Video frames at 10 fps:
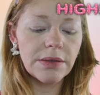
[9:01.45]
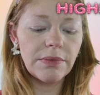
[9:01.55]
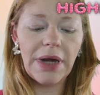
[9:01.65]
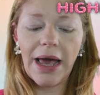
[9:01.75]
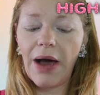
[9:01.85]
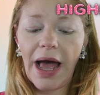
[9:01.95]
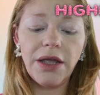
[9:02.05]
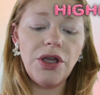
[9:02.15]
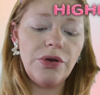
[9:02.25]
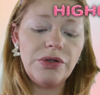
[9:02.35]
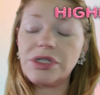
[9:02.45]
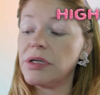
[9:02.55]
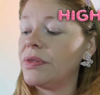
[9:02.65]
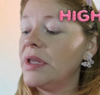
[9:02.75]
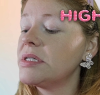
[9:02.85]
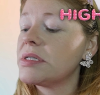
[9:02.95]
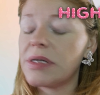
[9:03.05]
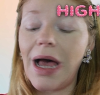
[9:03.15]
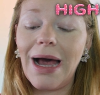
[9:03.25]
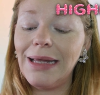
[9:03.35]
Now I use, this
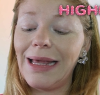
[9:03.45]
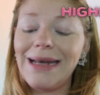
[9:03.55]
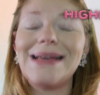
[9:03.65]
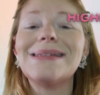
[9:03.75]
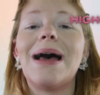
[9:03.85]
highlight is